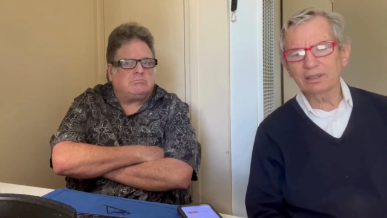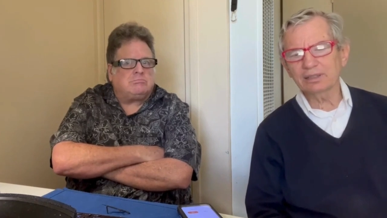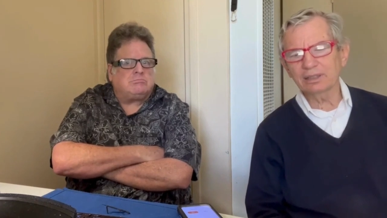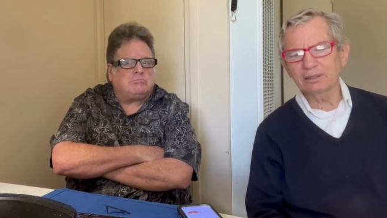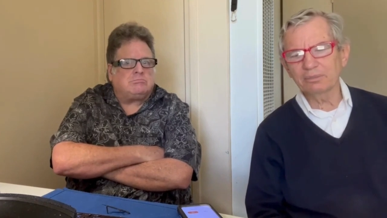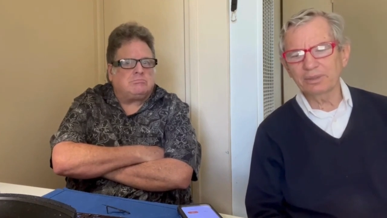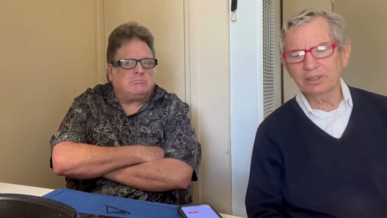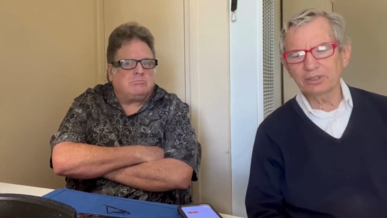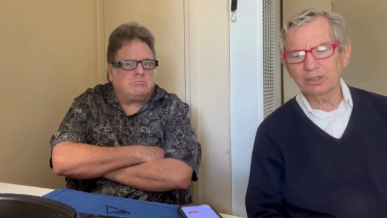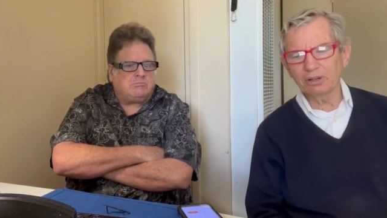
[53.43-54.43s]
Speaker 1: us a little
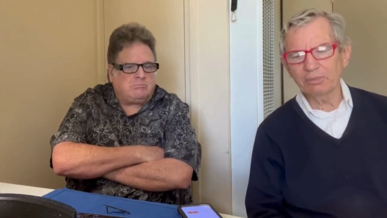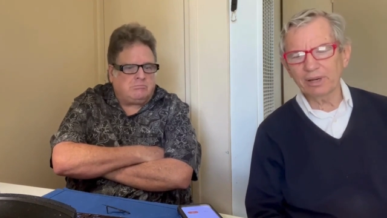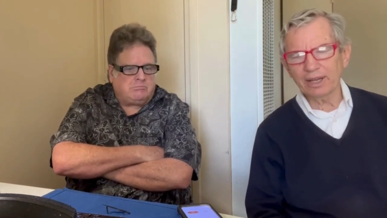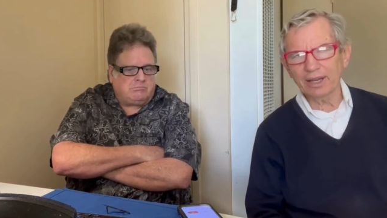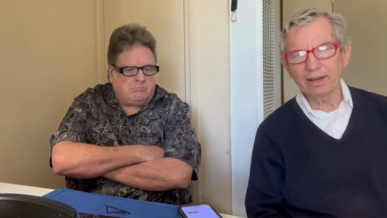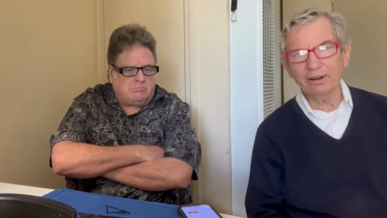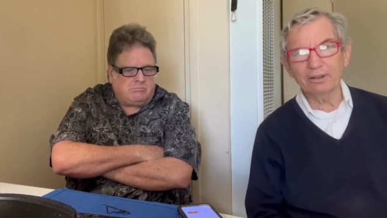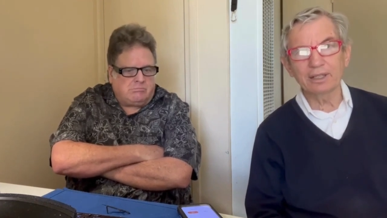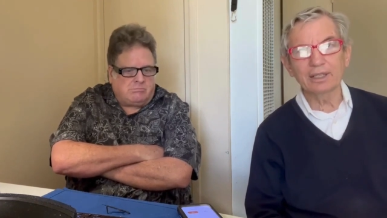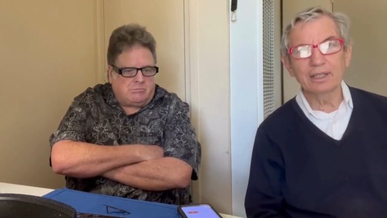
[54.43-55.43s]
bit, Joe, about
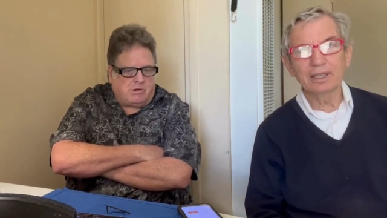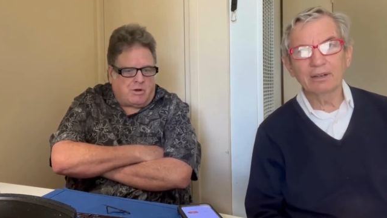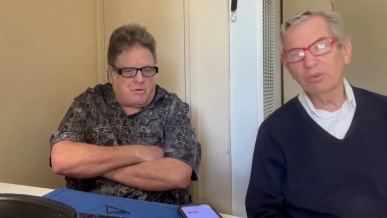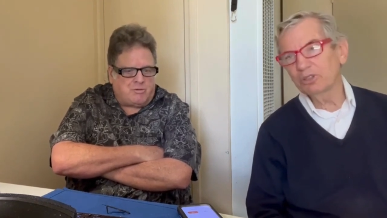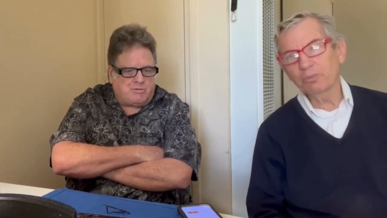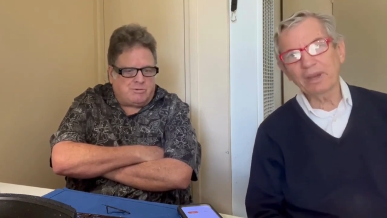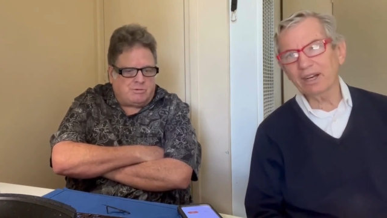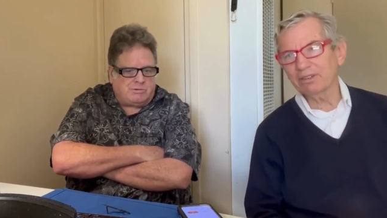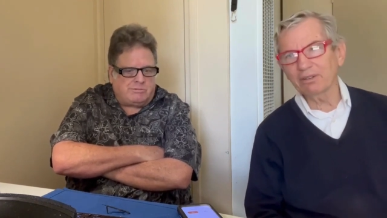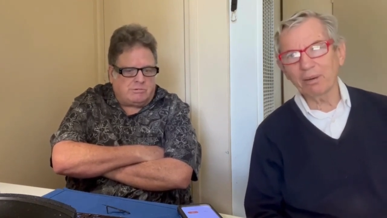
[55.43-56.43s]
how, well, your
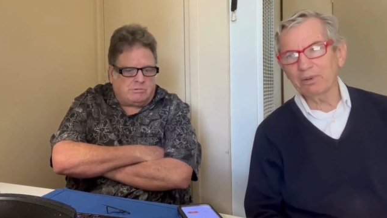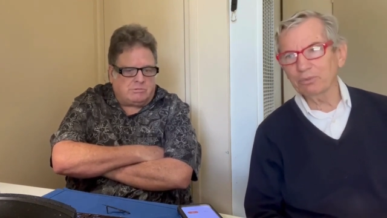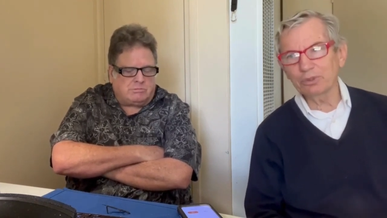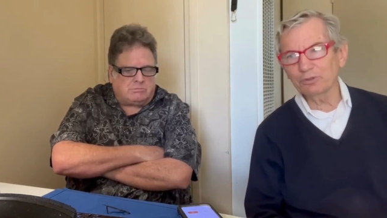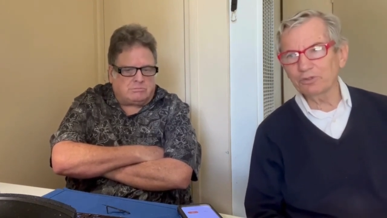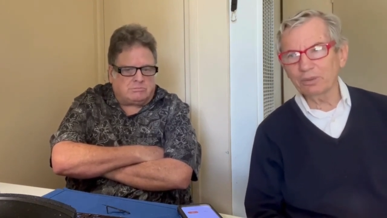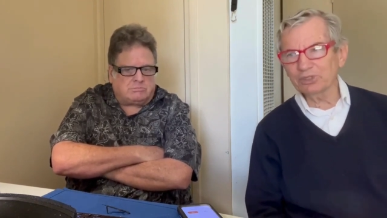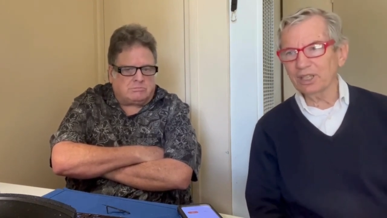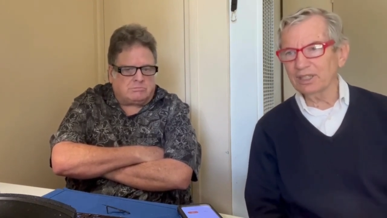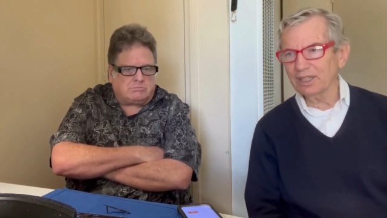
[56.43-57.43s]
background. I mean, were you from
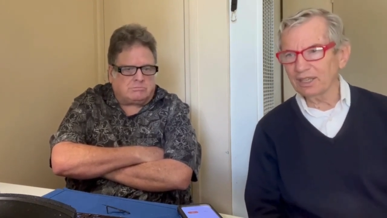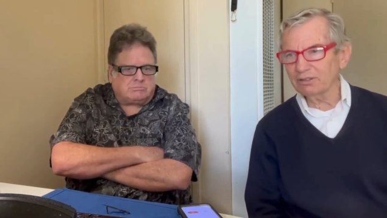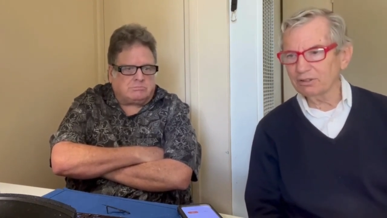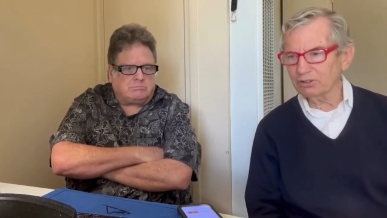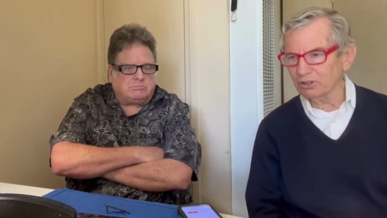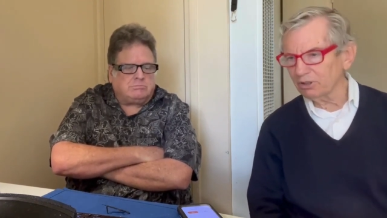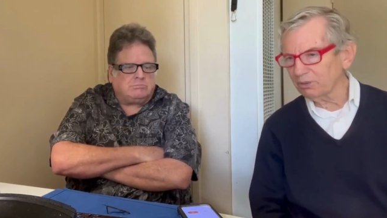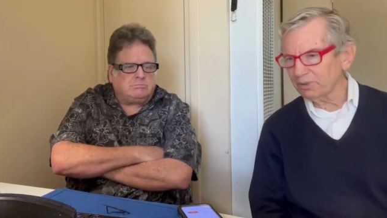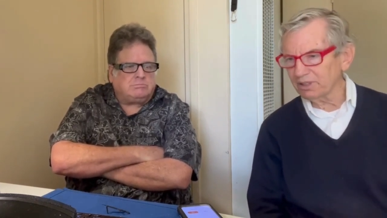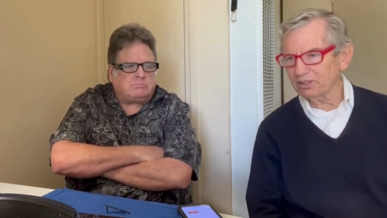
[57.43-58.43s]
San Diego? Did you grow
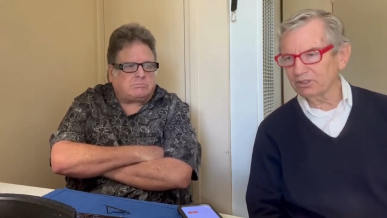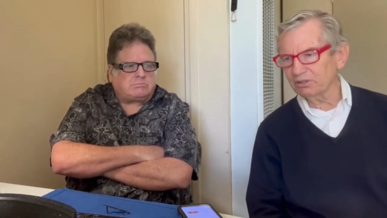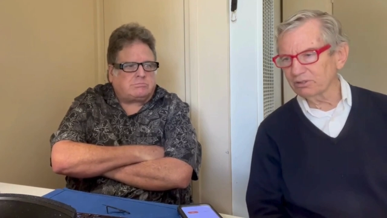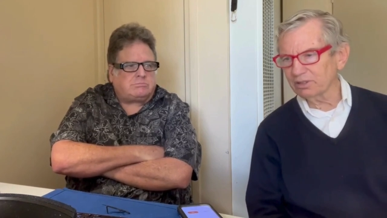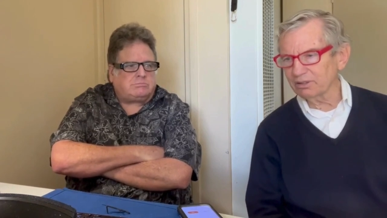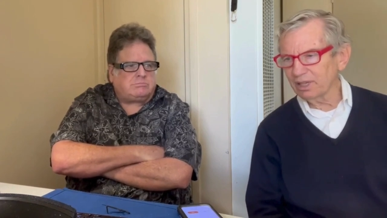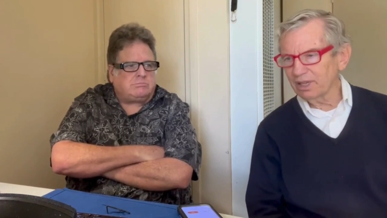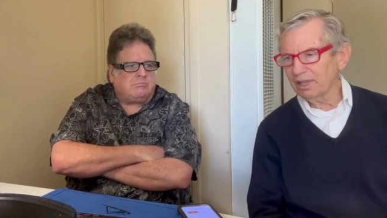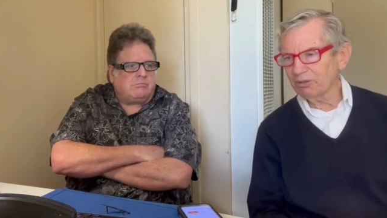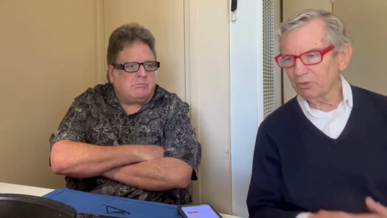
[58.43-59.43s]
up here? Did you learn,
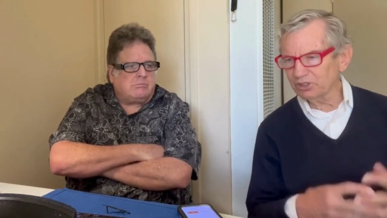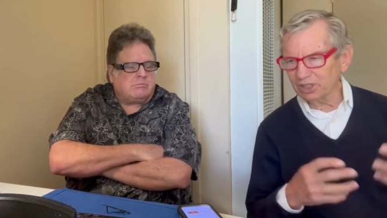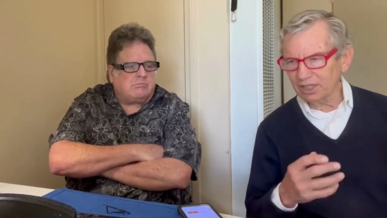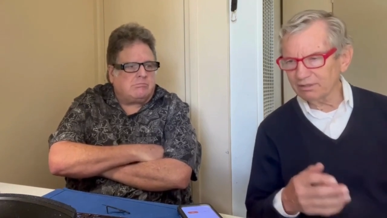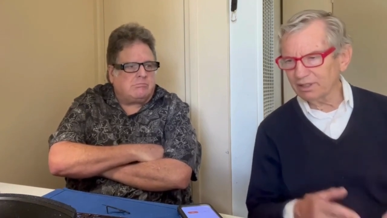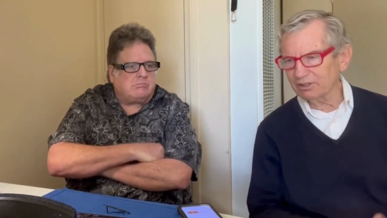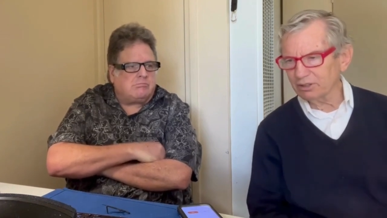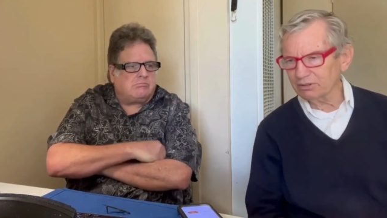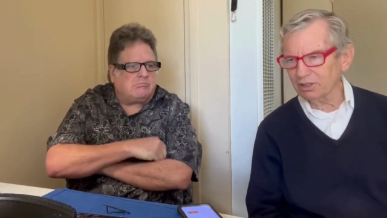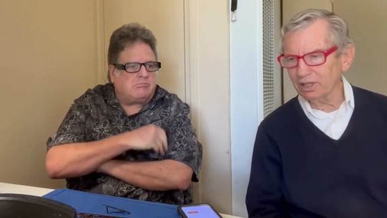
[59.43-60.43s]
and where'd you get
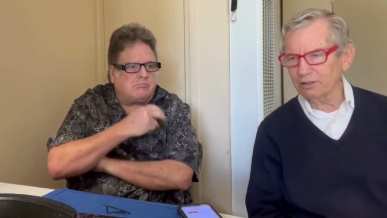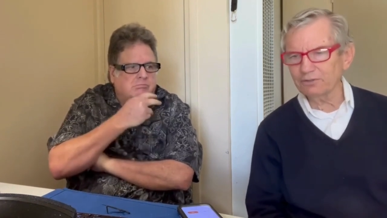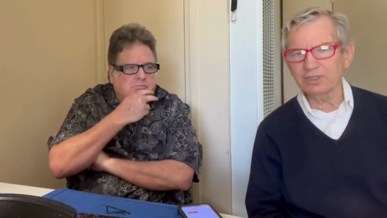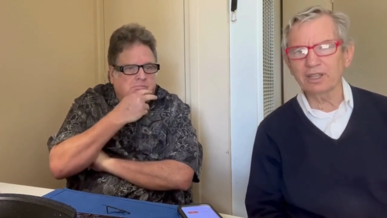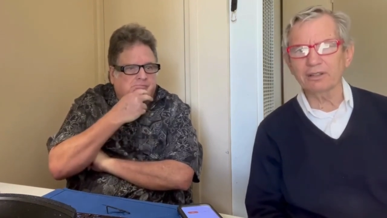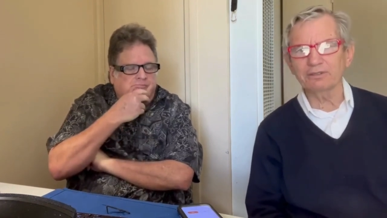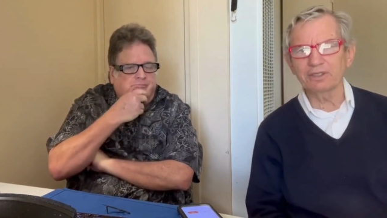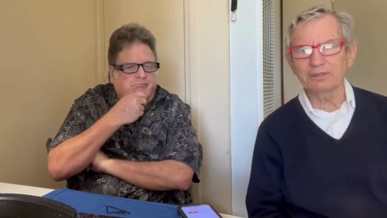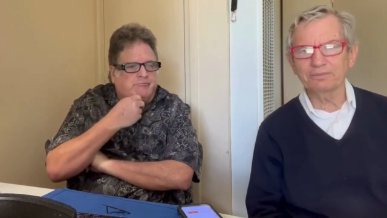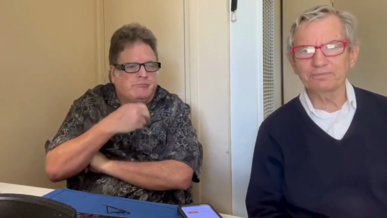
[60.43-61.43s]
turned on to
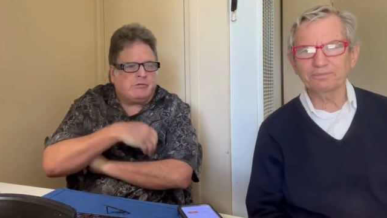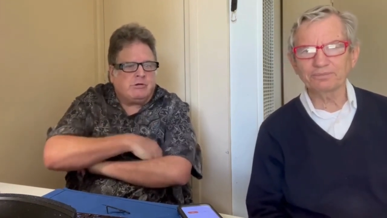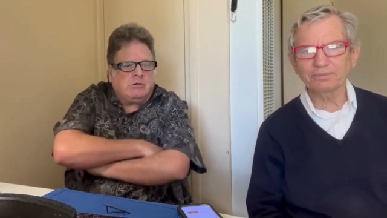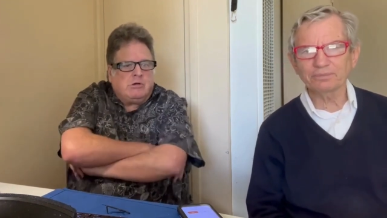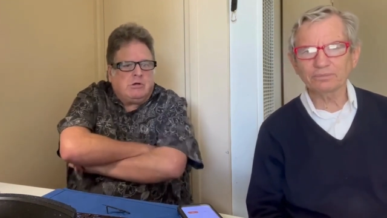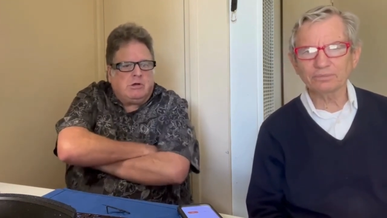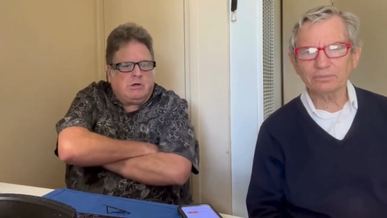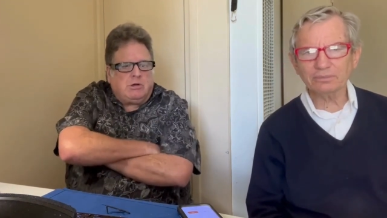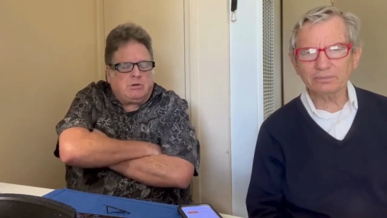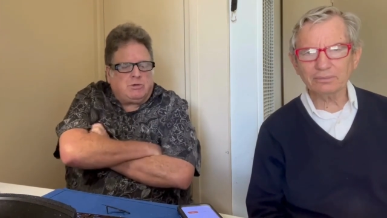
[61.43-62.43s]
photography?
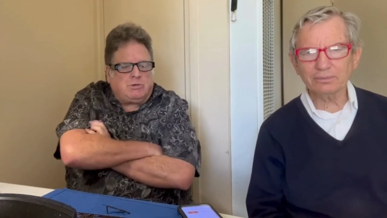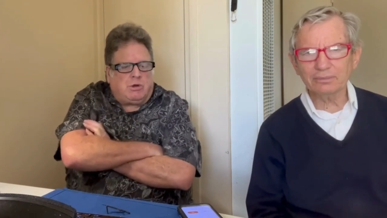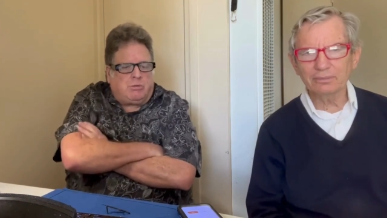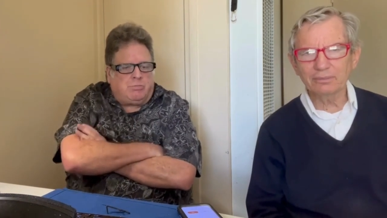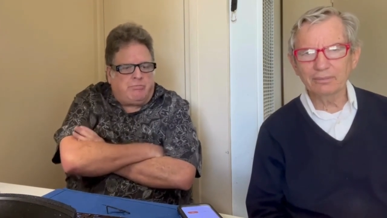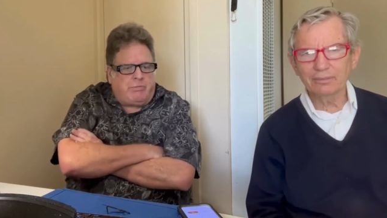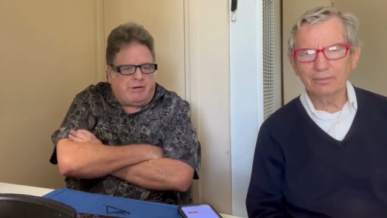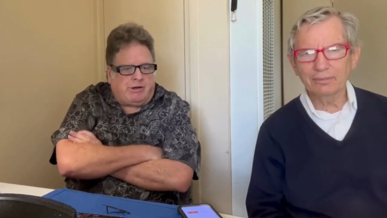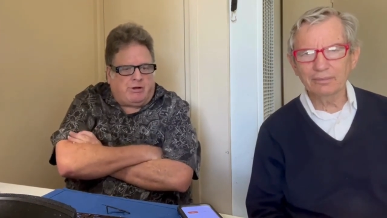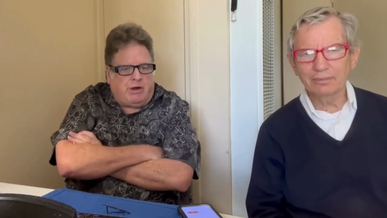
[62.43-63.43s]
Well,
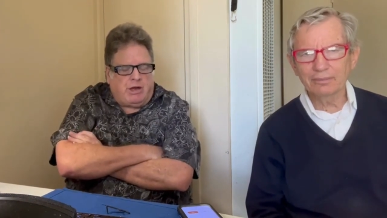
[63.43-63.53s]
basically,